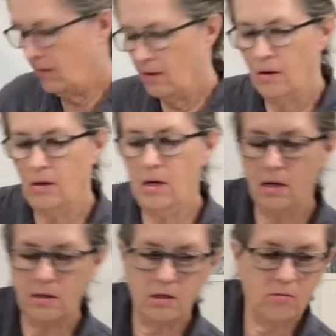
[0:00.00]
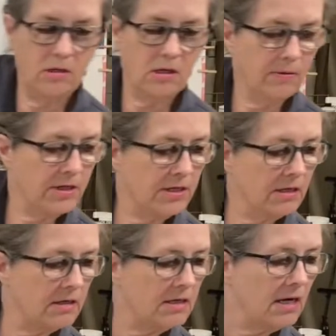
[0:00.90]
Yeah, so double stick
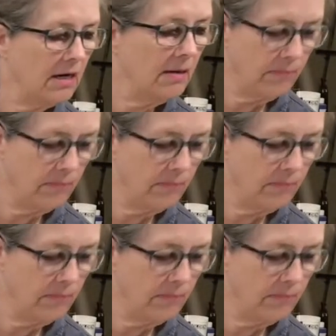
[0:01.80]
tape.